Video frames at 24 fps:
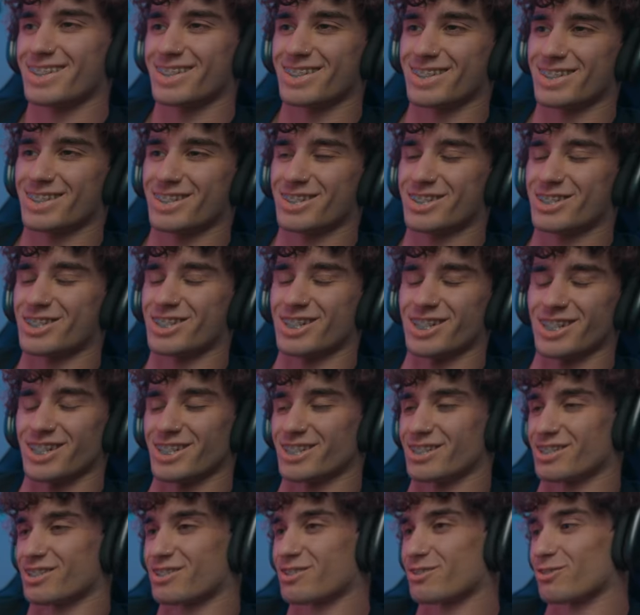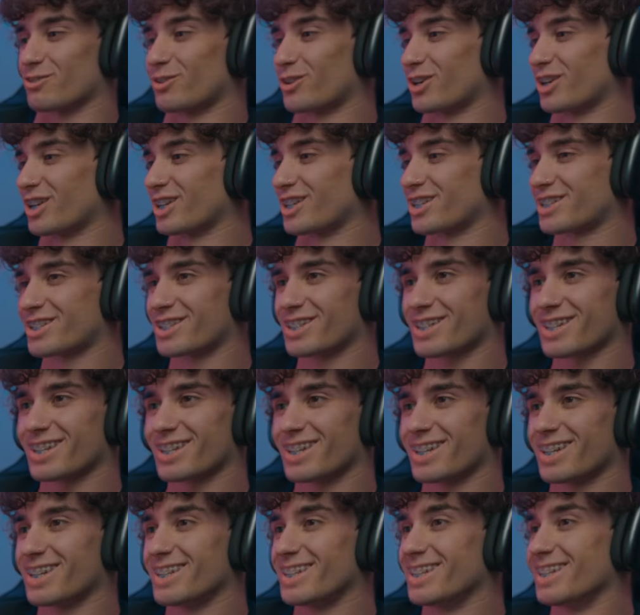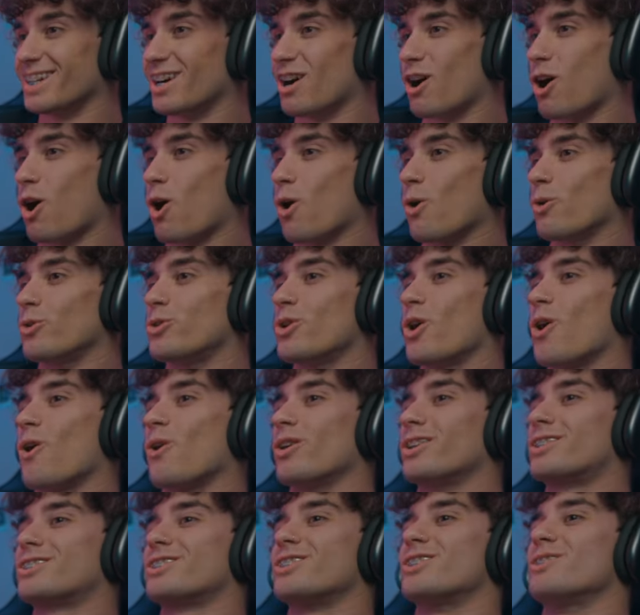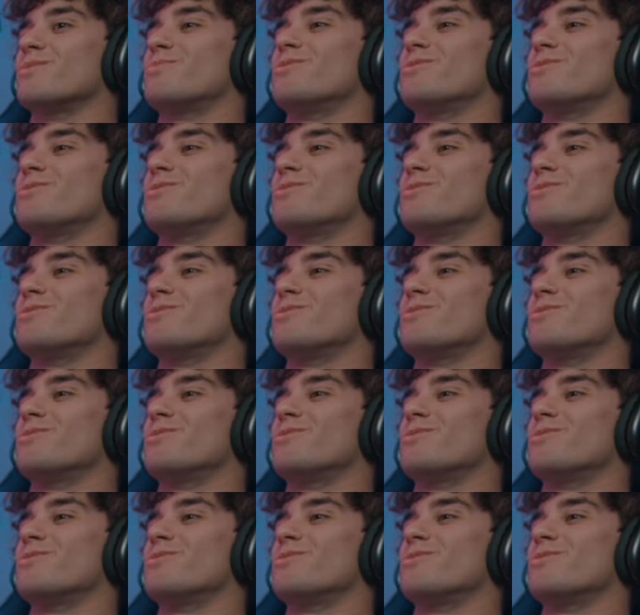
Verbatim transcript: Jesus Christ. Oh no, it's gonna